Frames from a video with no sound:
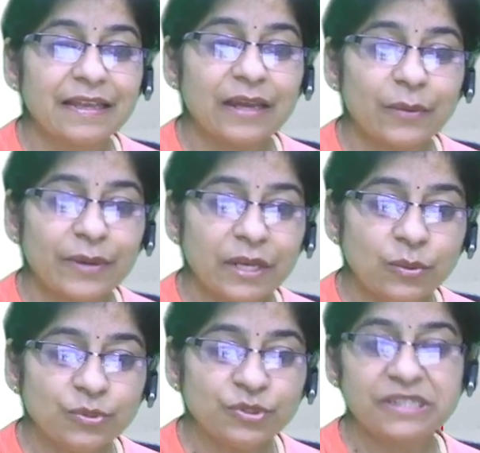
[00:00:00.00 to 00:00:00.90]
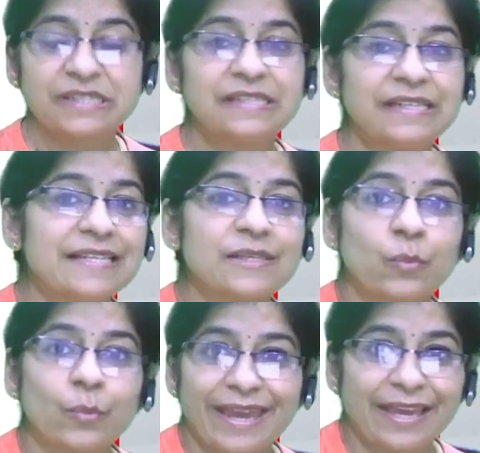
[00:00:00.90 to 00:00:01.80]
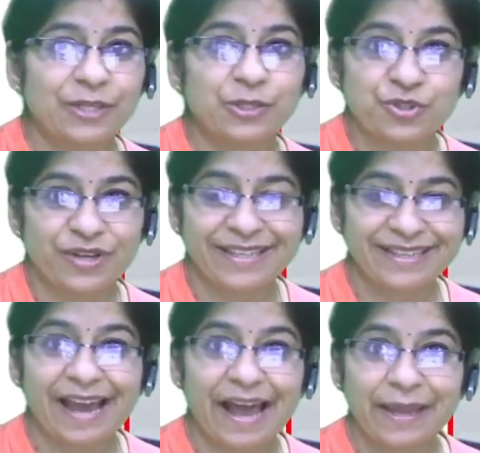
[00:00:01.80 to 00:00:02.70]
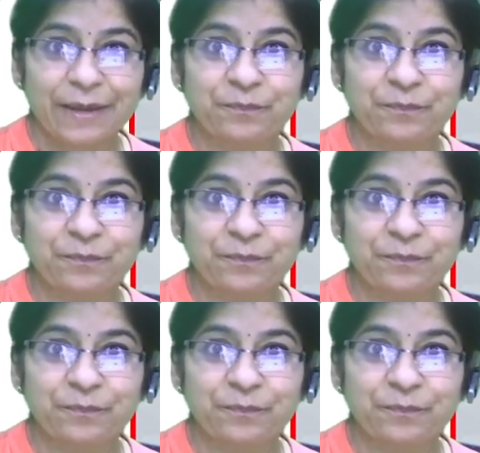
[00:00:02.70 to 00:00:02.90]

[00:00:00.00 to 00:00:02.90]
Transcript: Now, illusion is a way to trick the eye.